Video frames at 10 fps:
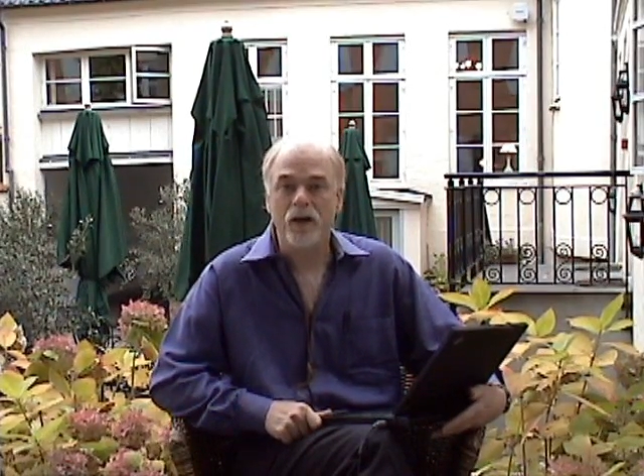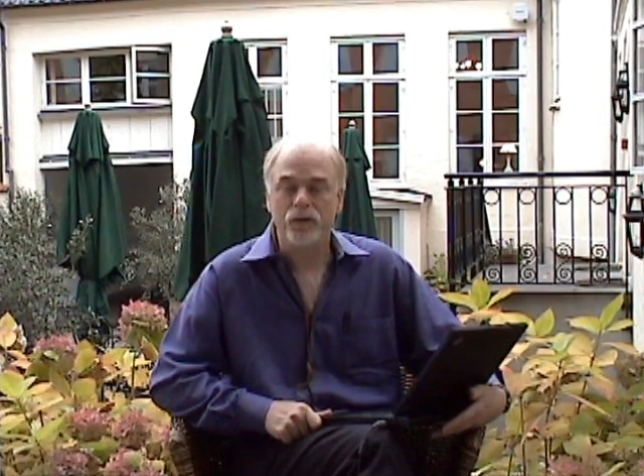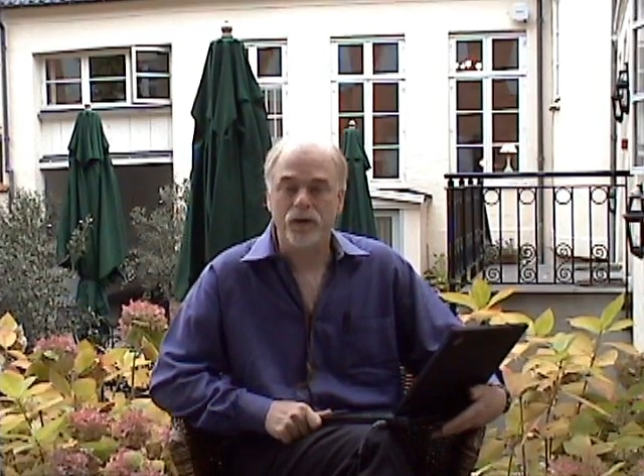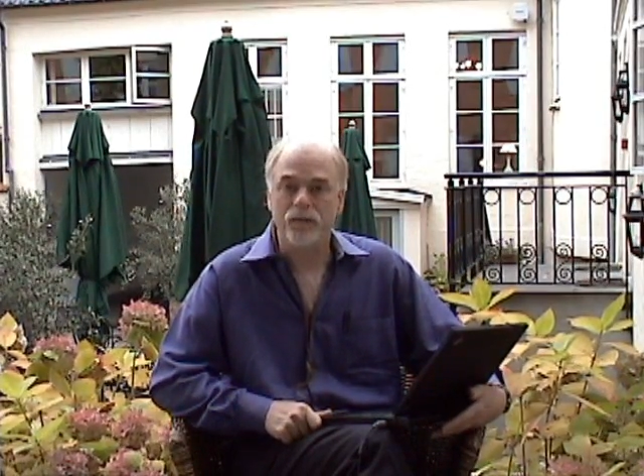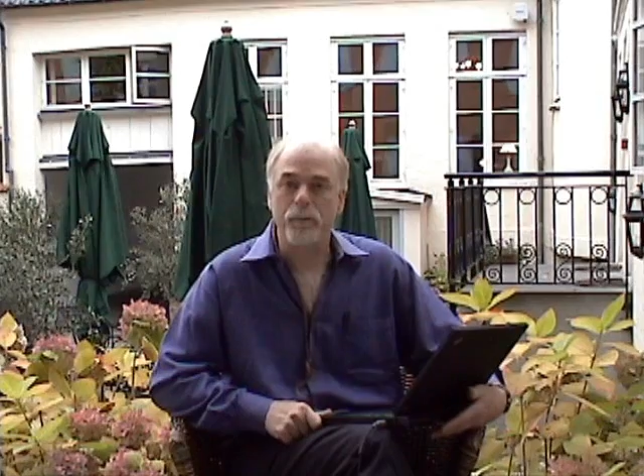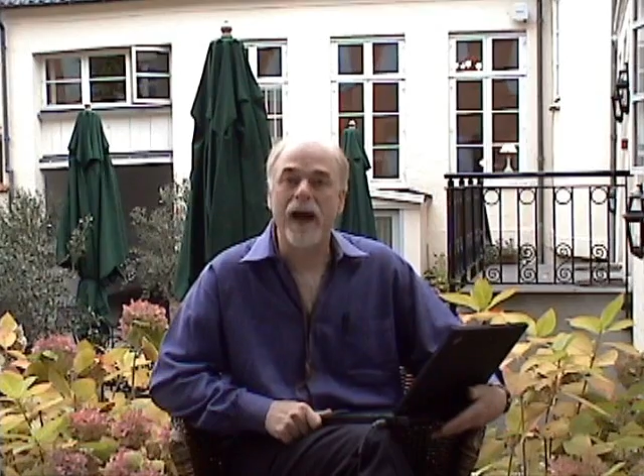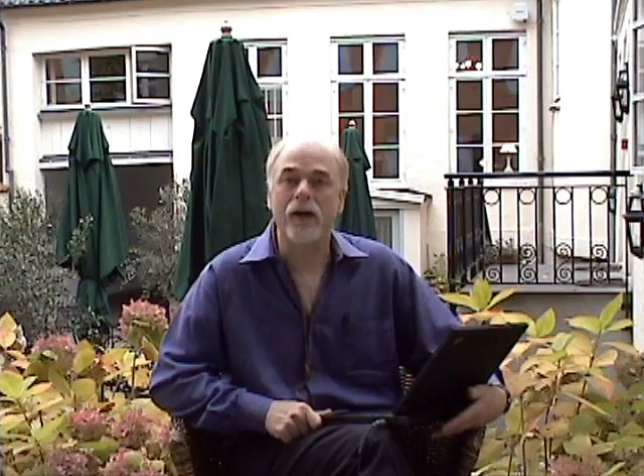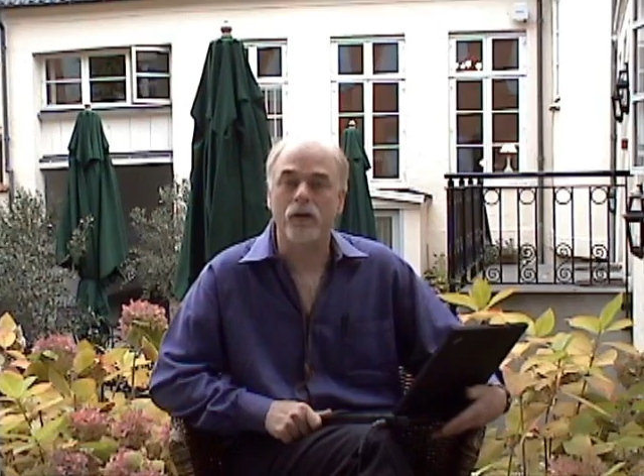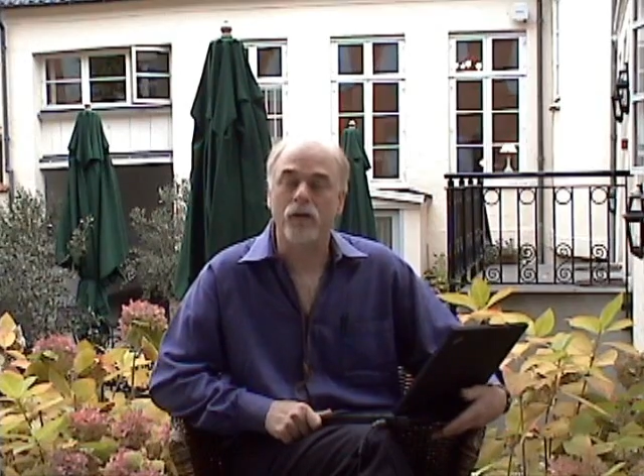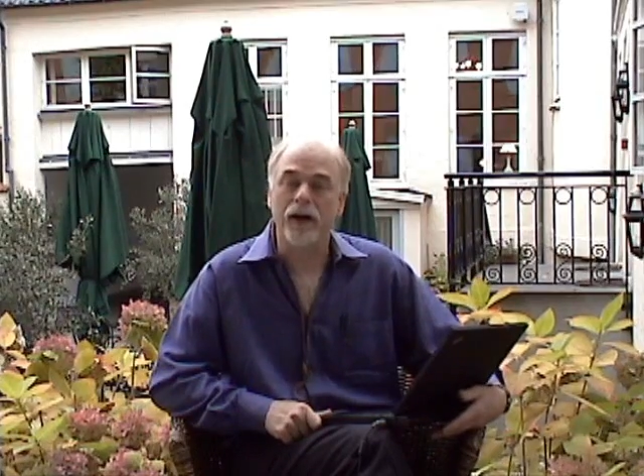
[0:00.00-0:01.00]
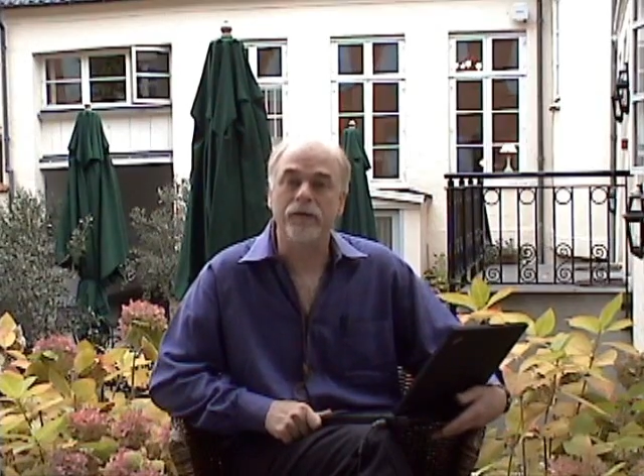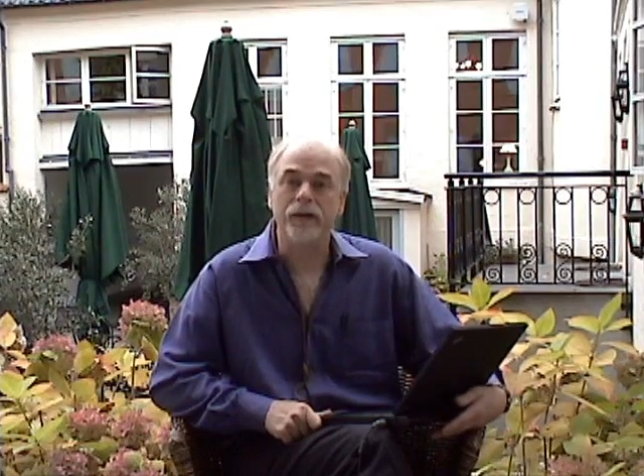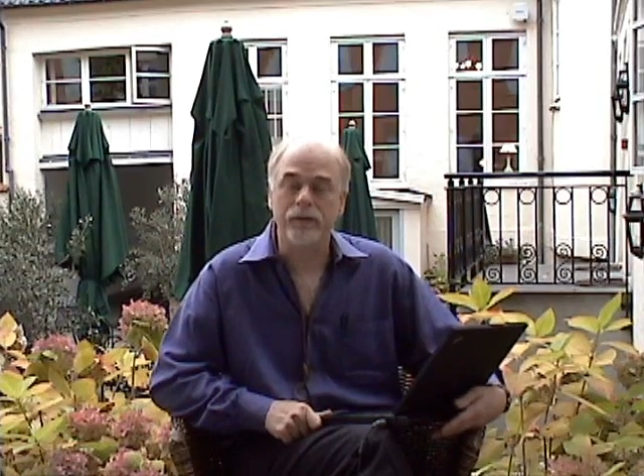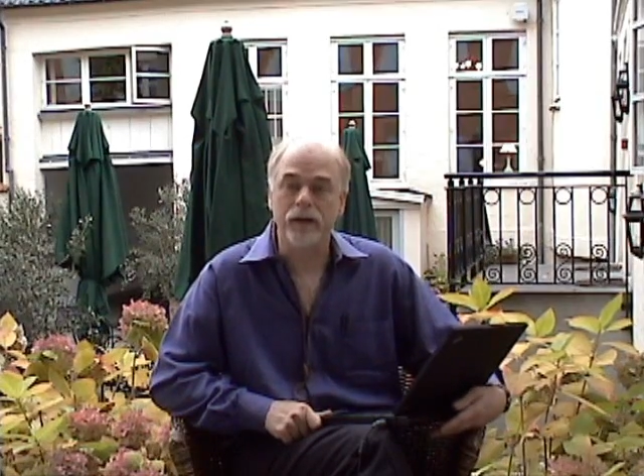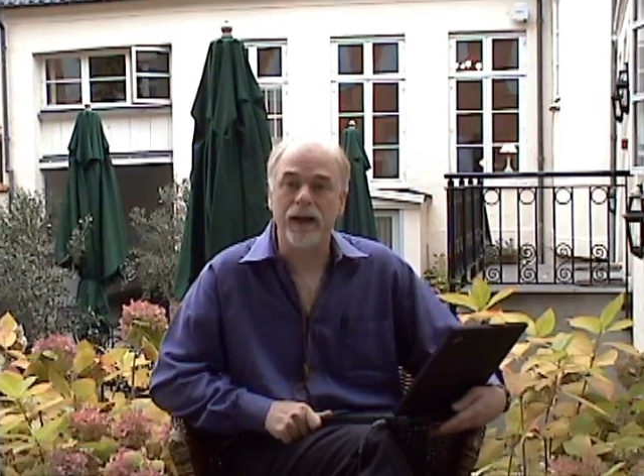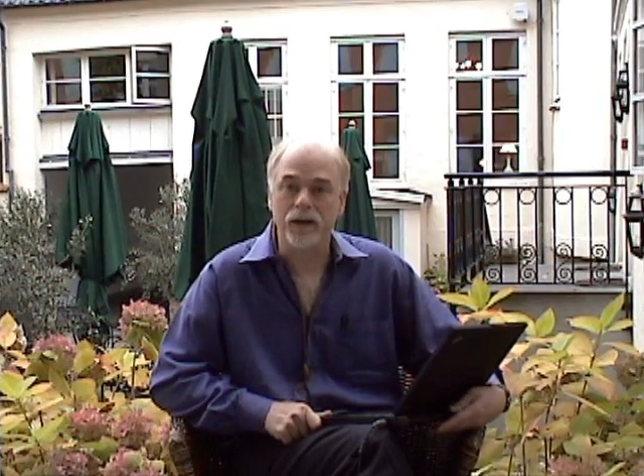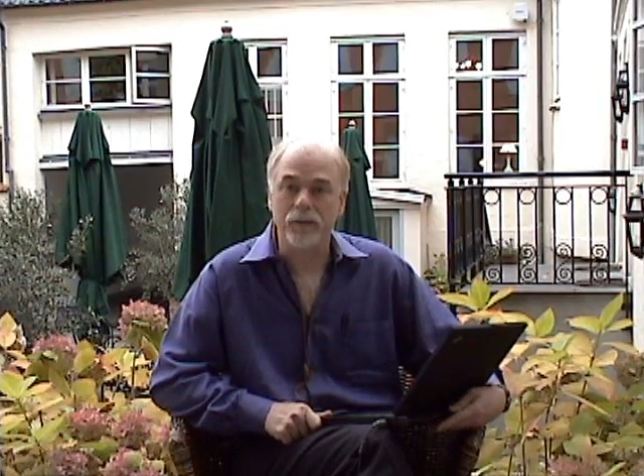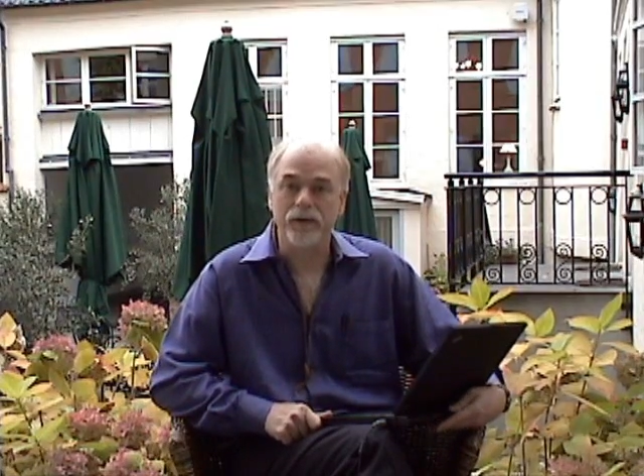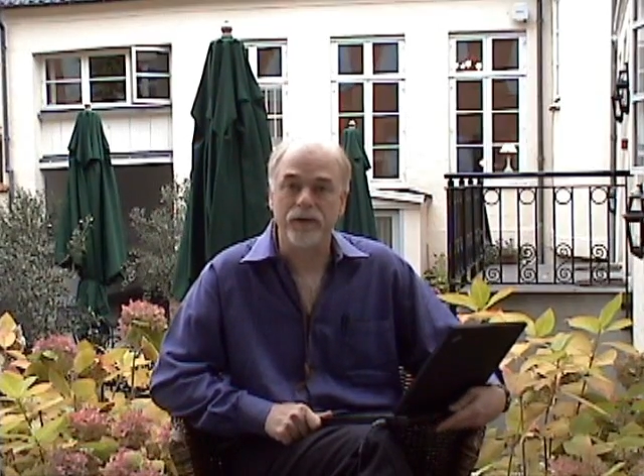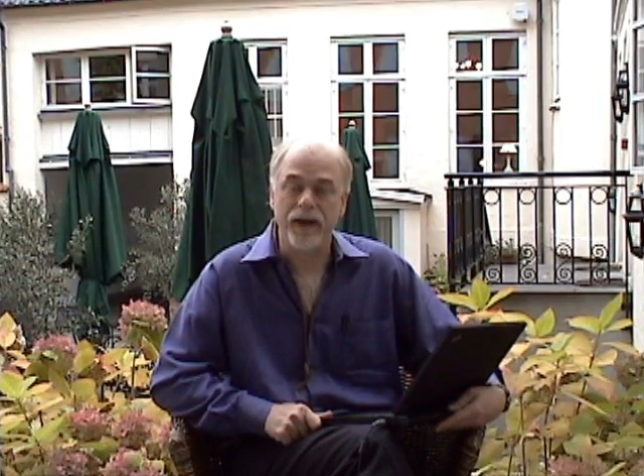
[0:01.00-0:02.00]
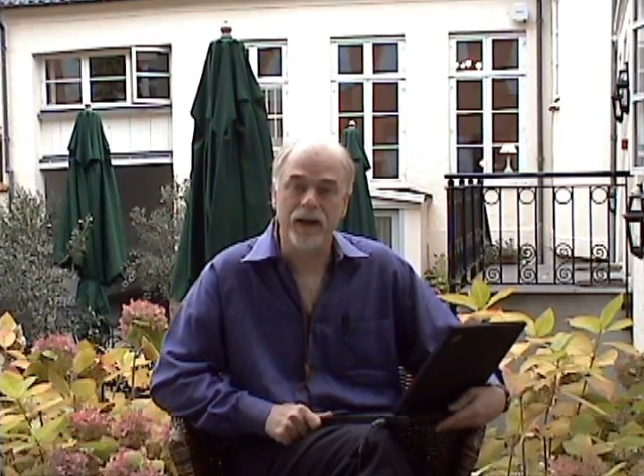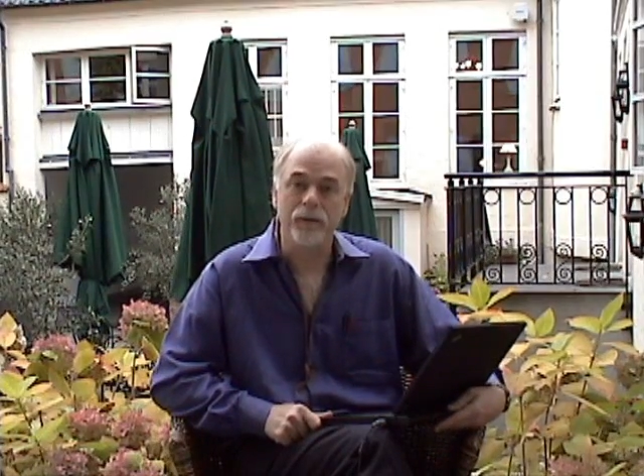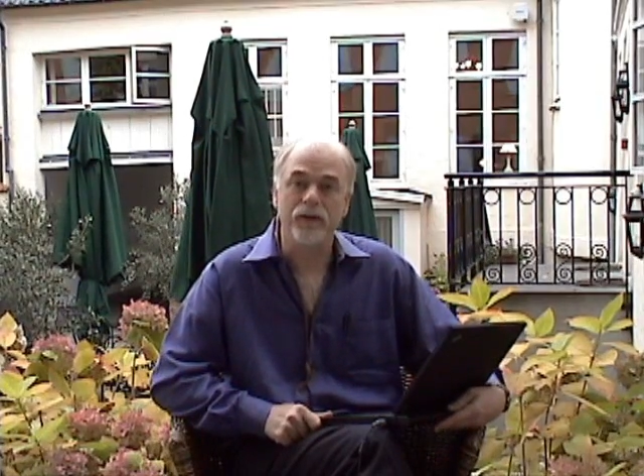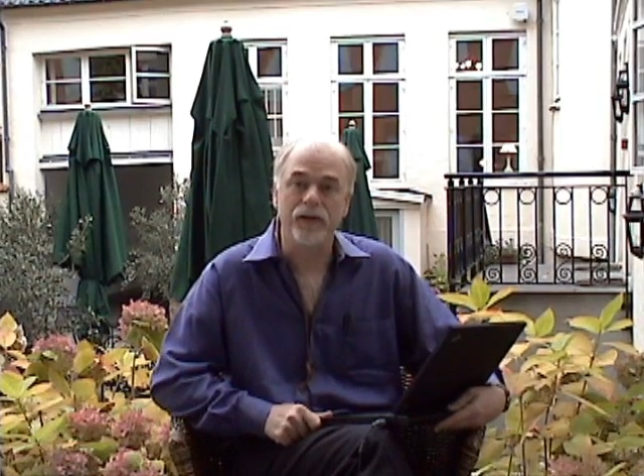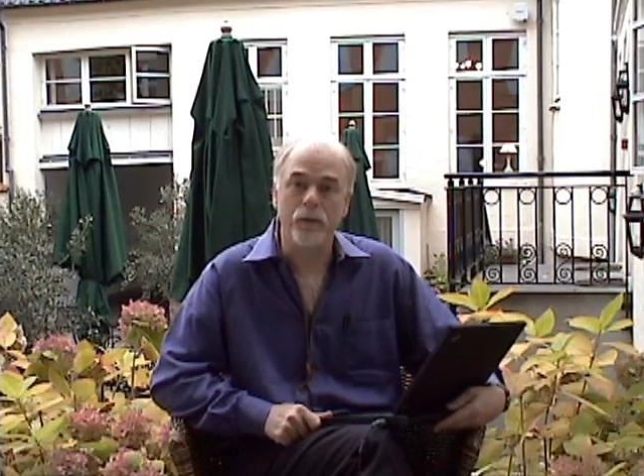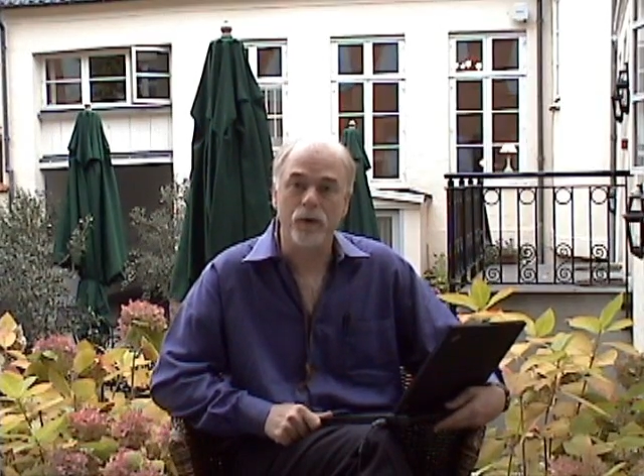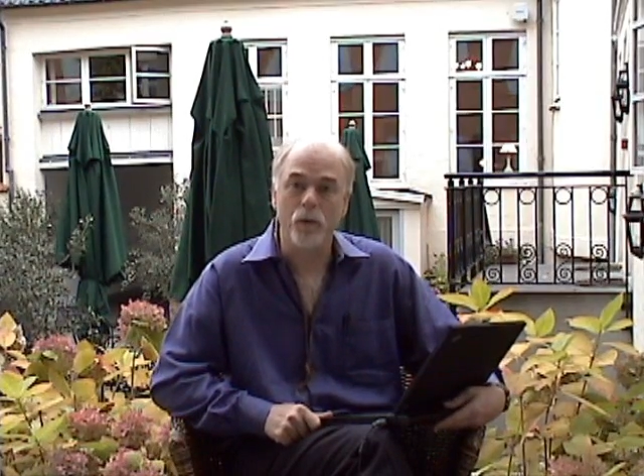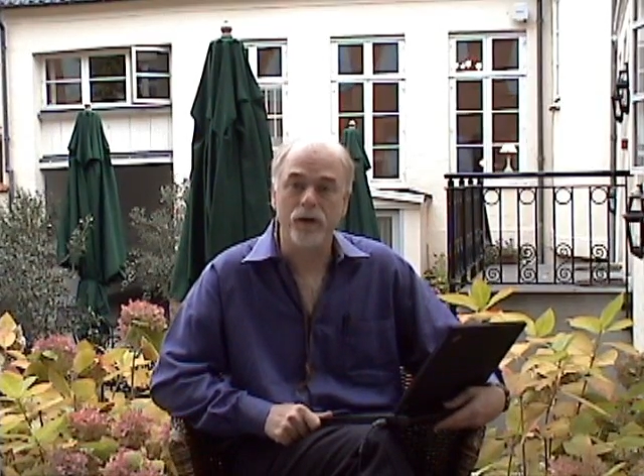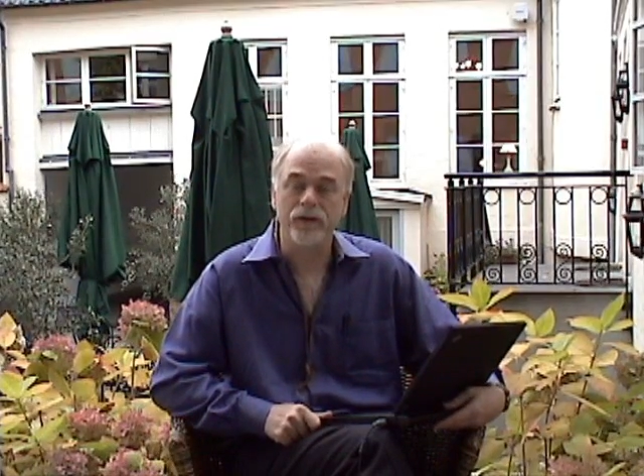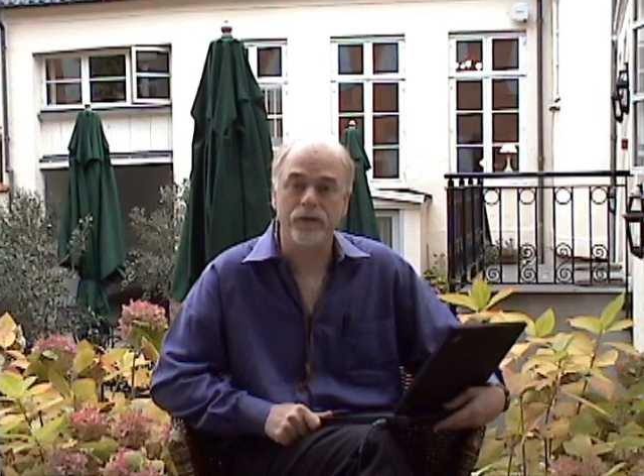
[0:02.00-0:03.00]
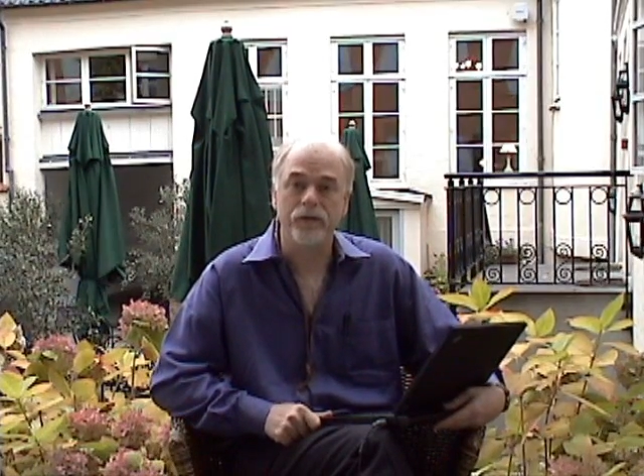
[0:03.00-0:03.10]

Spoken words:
sort of paragraph level elements, the elements that we want